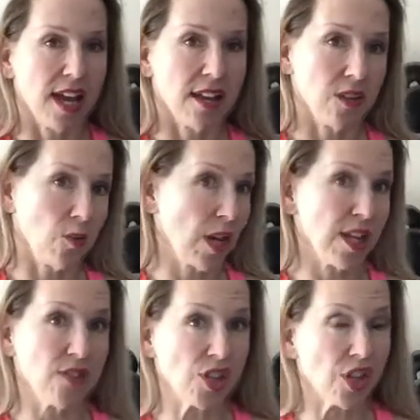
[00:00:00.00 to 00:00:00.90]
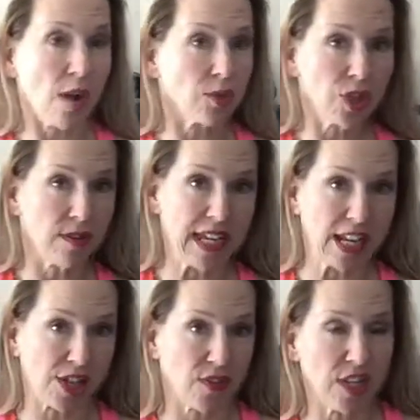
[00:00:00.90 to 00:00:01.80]
You could even start with 2
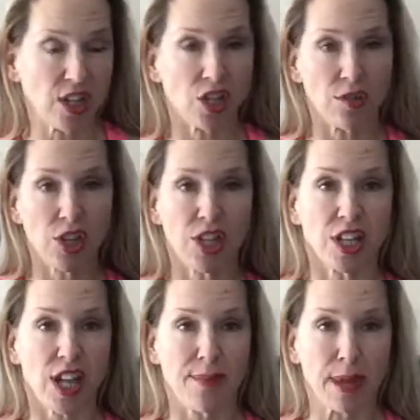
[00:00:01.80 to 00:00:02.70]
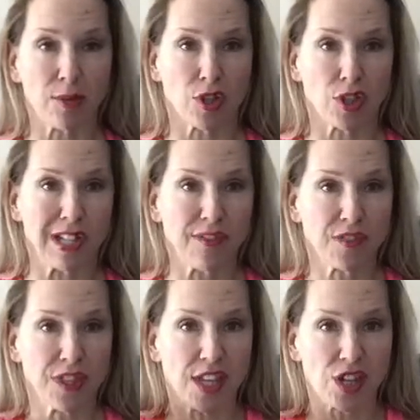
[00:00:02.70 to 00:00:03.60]
kilos if you need to. You just need to be able to
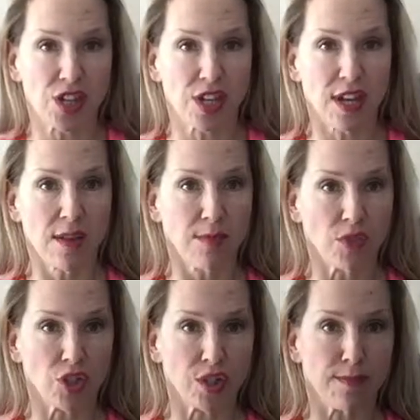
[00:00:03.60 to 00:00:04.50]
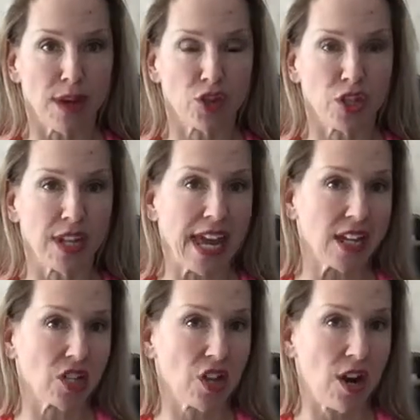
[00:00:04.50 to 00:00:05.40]
lift this motion
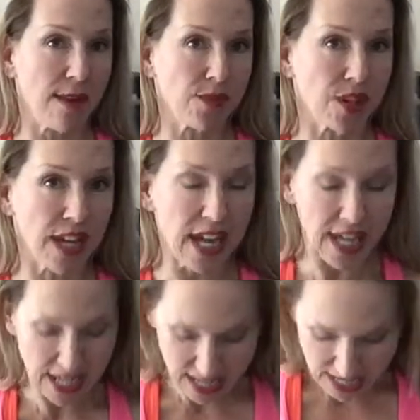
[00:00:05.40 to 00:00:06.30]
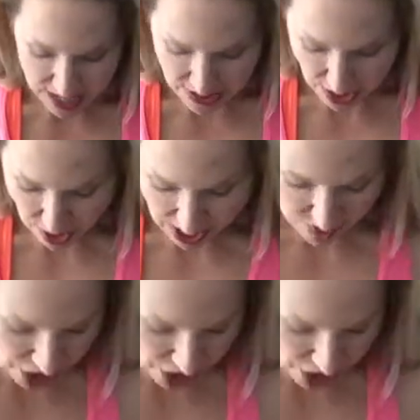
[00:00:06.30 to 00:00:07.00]
8 times, okay? Then you're going to have a